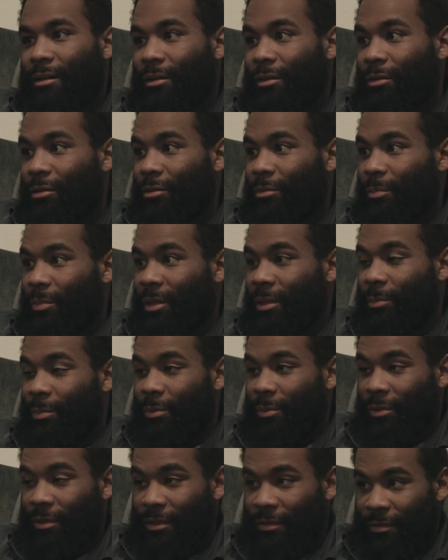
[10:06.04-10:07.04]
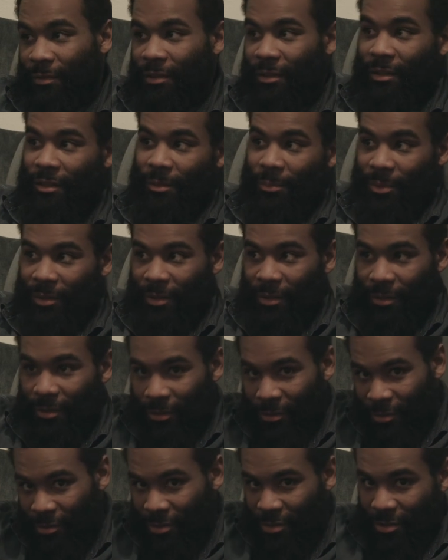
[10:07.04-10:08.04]
Other people lifting up
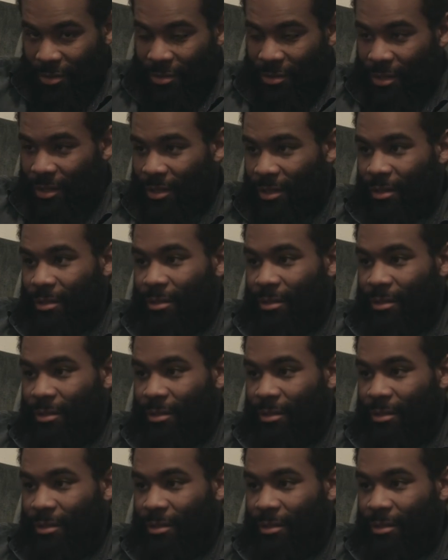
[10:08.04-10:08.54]
others,